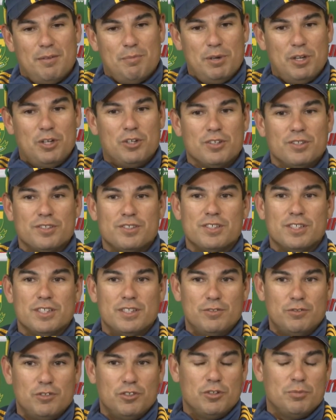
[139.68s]
big
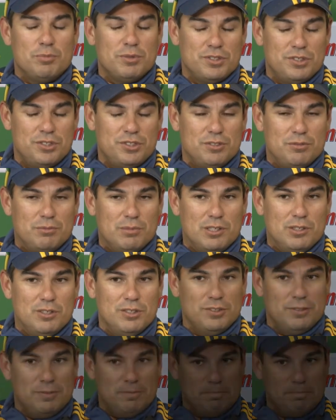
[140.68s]
concern for opposition bowlers.